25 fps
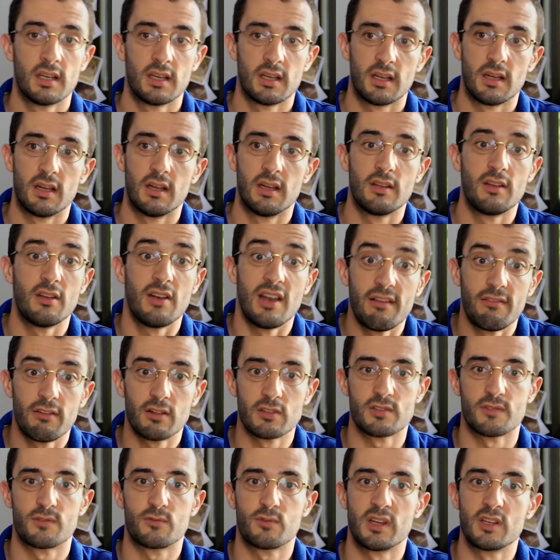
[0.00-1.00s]
the
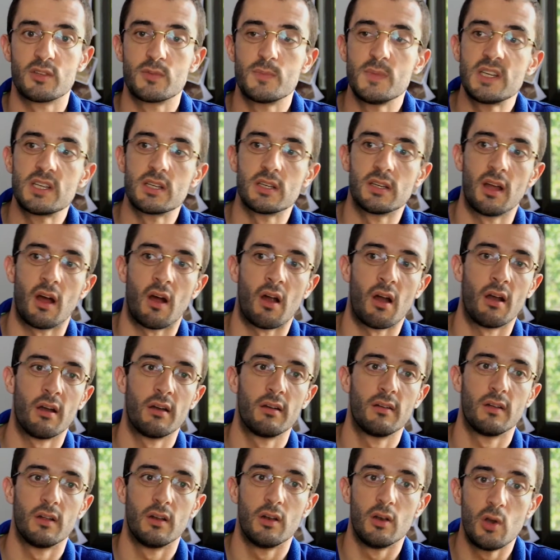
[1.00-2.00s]
levels of transmission are
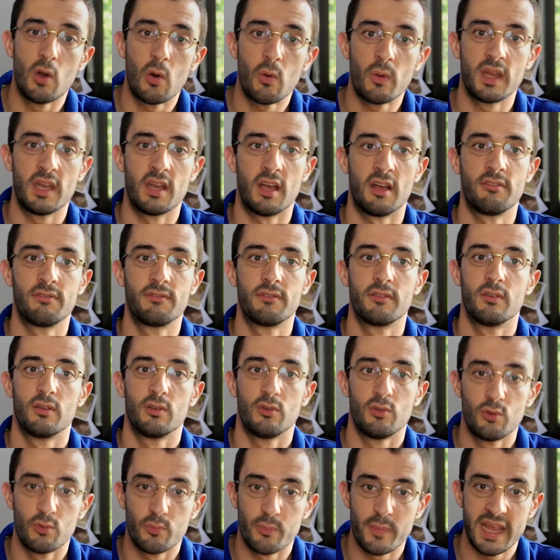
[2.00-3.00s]
low enough,
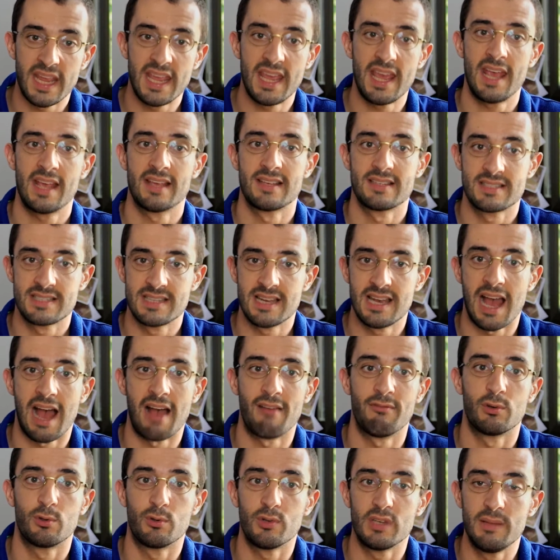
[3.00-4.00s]
you may still
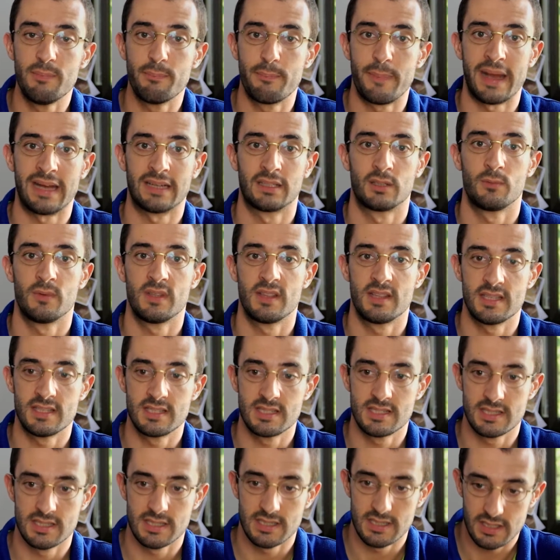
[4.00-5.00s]
have a good impact with
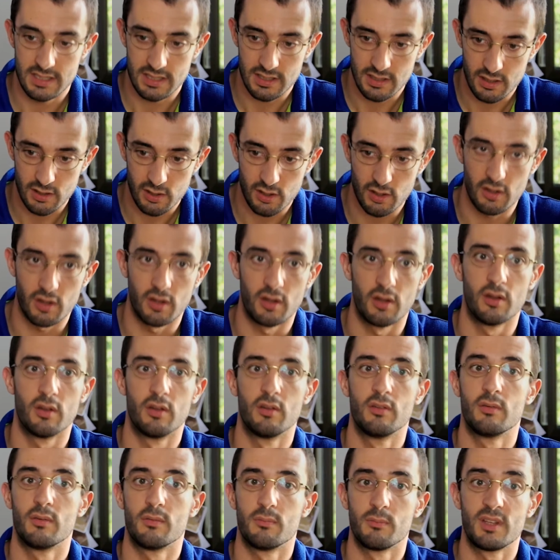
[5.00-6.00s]
this,
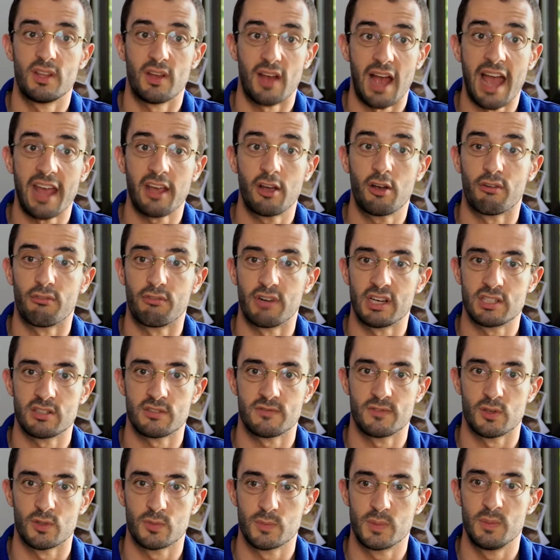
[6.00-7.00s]
with a high coverage
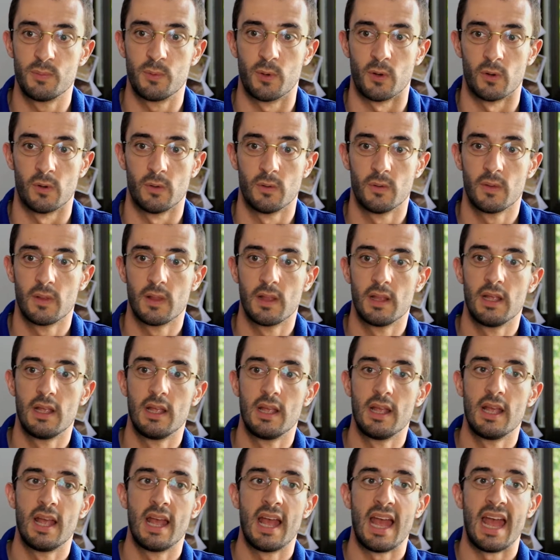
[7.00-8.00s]
of those people.
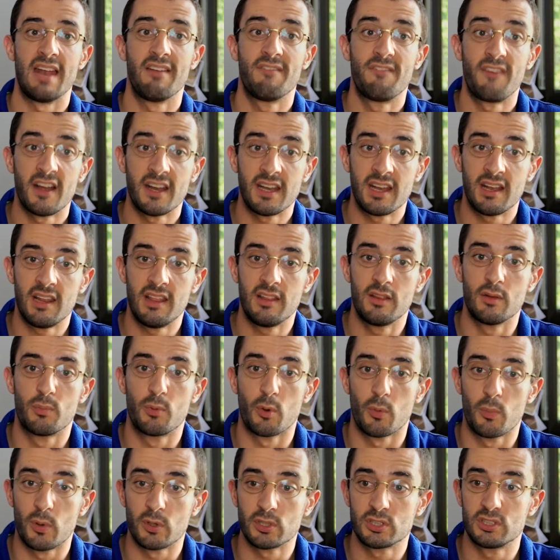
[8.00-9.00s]
And finally, the
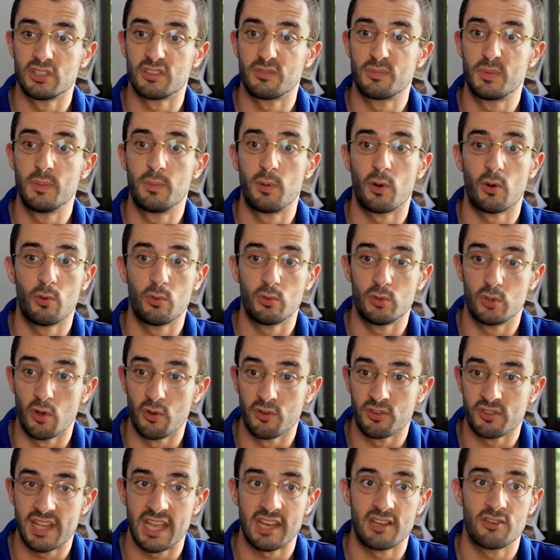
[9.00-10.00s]
proportion of people who
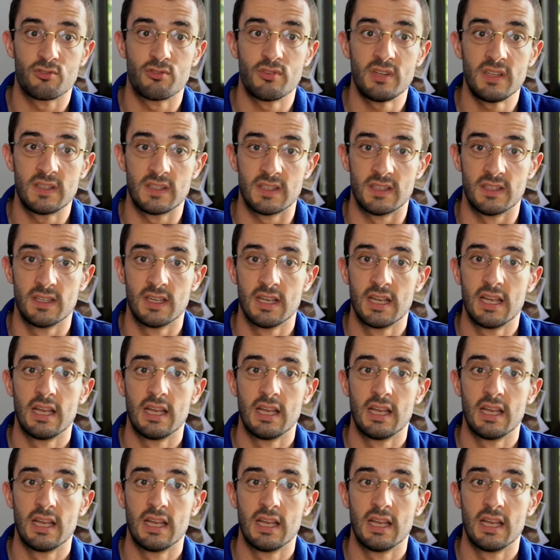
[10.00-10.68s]
don't get treated